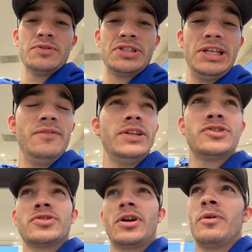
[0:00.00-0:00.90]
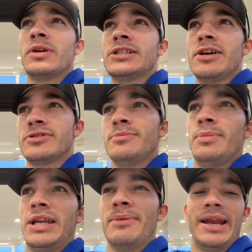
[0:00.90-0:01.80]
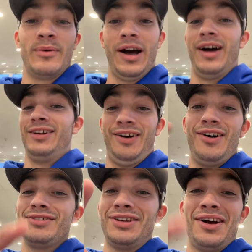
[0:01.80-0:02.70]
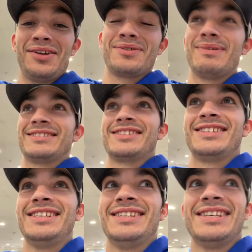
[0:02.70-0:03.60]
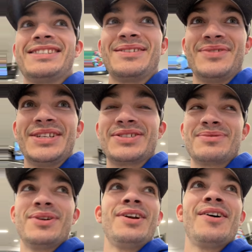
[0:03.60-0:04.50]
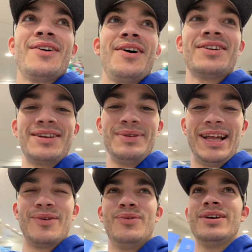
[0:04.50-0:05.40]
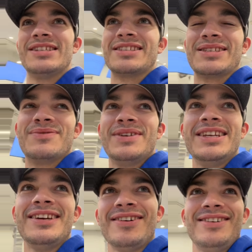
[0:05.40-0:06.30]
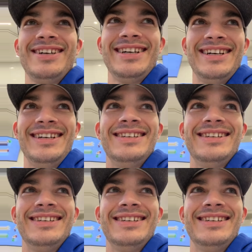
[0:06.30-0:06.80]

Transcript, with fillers: it's got a little flag on it. Do I, where do I go to pay? I, I gotta wait for the jam. Not gonna lie to you, I don't